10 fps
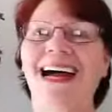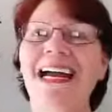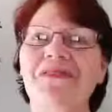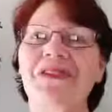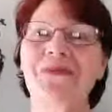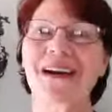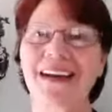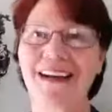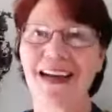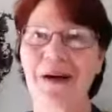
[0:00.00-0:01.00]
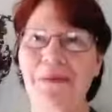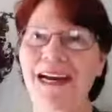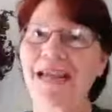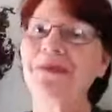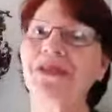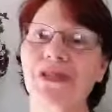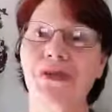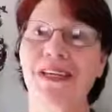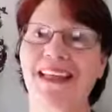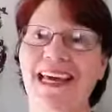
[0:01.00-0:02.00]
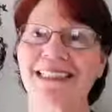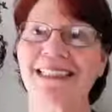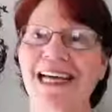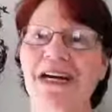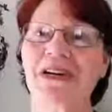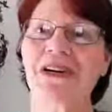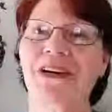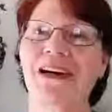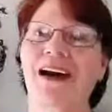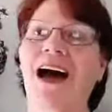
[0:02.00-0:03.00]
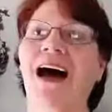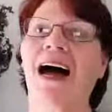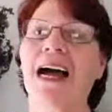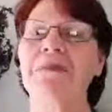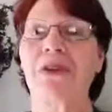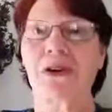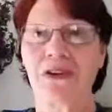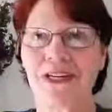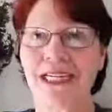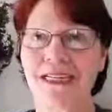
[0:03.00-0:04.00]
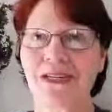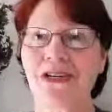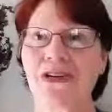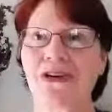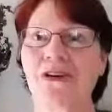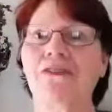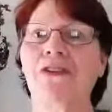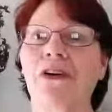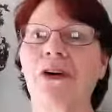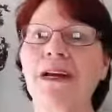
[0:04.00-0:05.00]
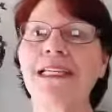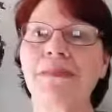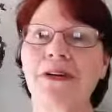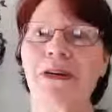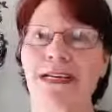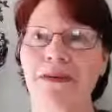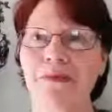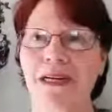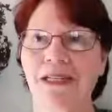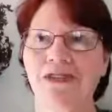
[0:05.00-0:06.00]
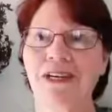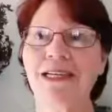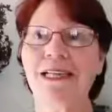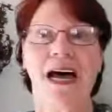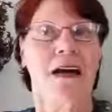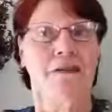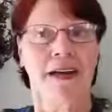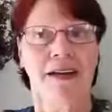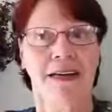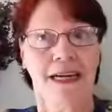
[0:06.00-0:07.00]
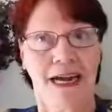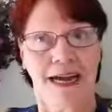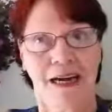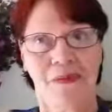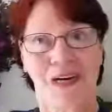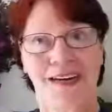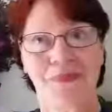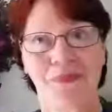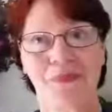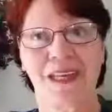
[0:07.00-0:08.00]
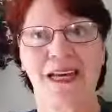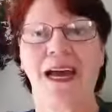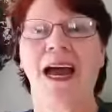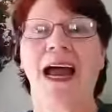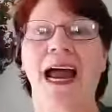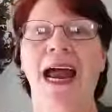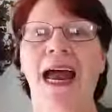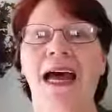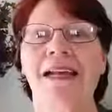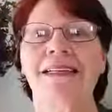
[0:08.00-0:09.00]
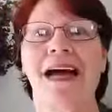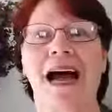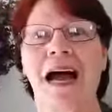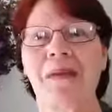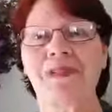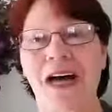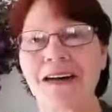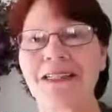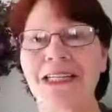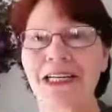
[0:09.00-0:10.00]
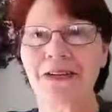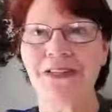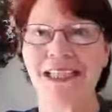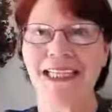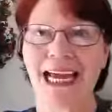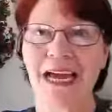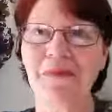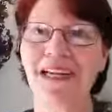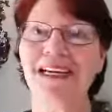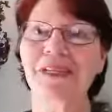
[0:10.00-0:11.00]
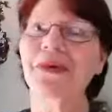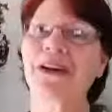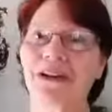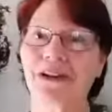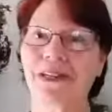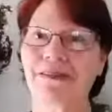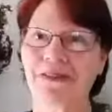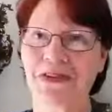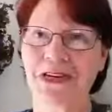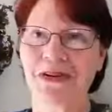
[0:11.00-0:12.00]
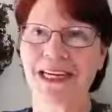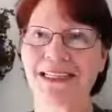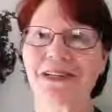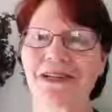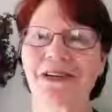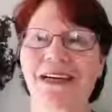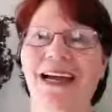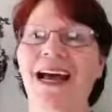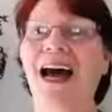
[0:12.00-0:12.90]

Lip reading: Hi everyone, my name is Judith Hansacker. I am the current intern for Holy Spirit Led Ministries out of Ankeny, Iowa. And I'm talking to you today because we are looking for a new intern.